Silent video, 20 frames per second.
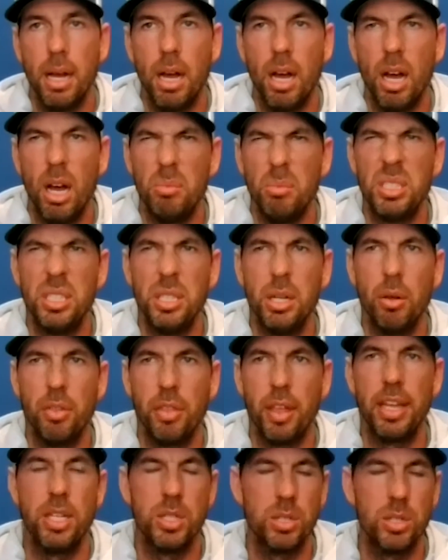um, you know,
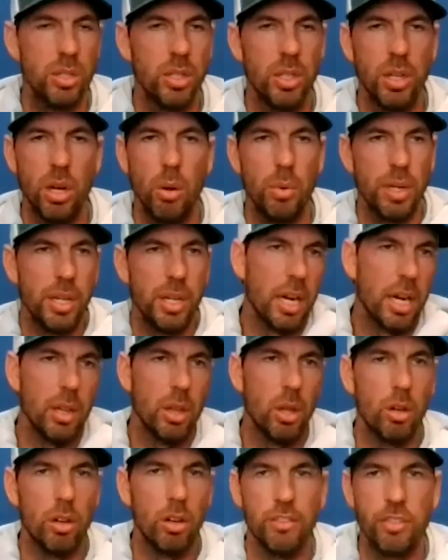things, you know, you got to
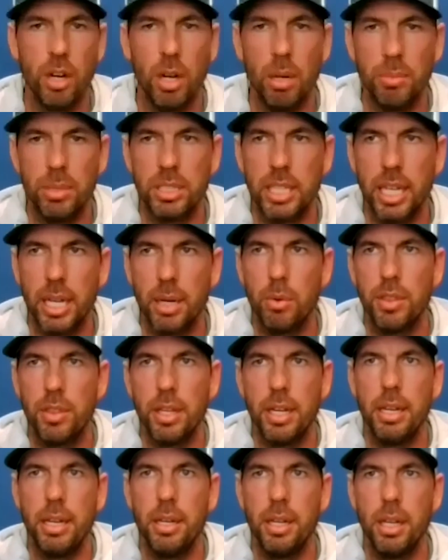learn from just like with
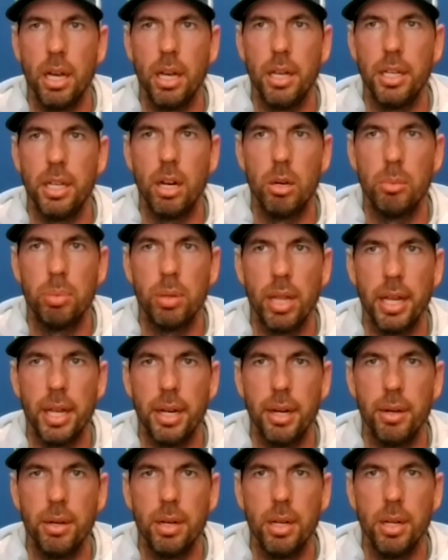any uh, young
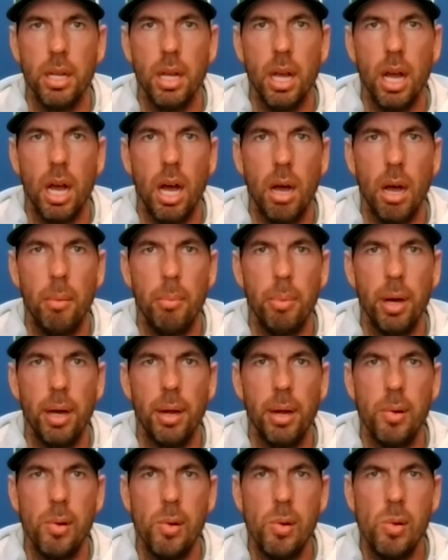player. Um,
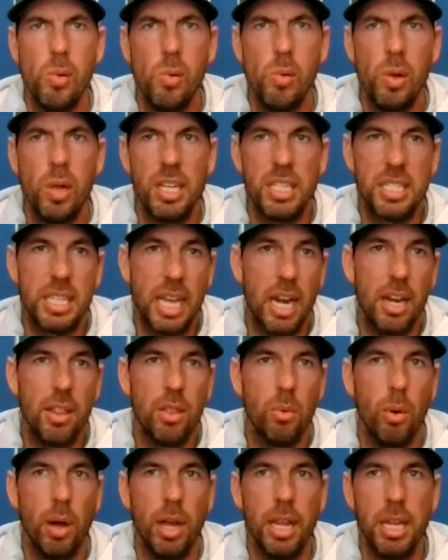but excited
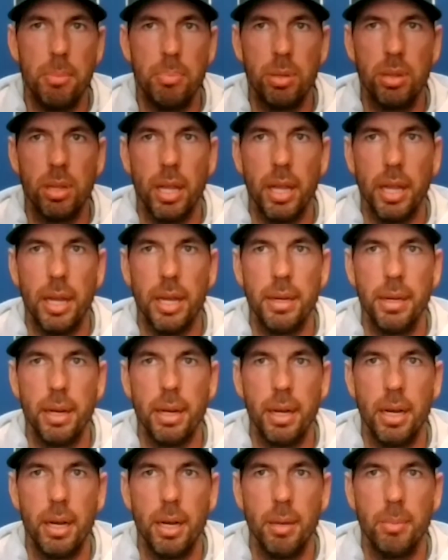the way he played.
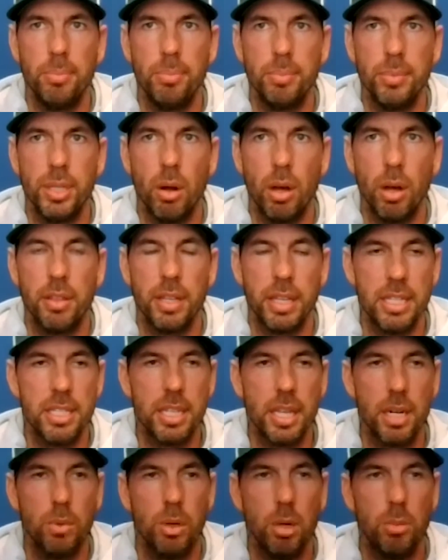Um, you know, I think he's
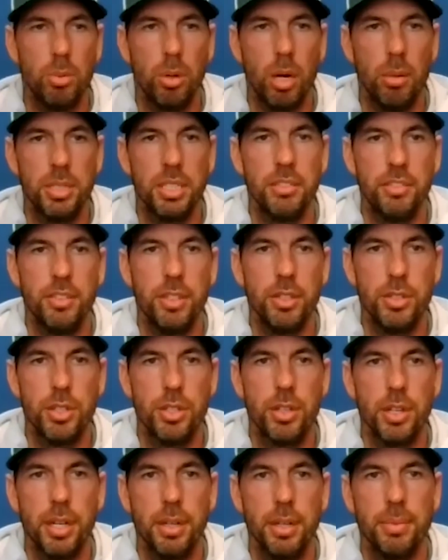got a real promising
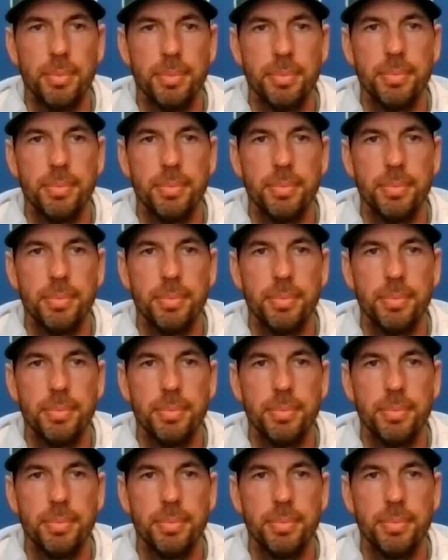future here.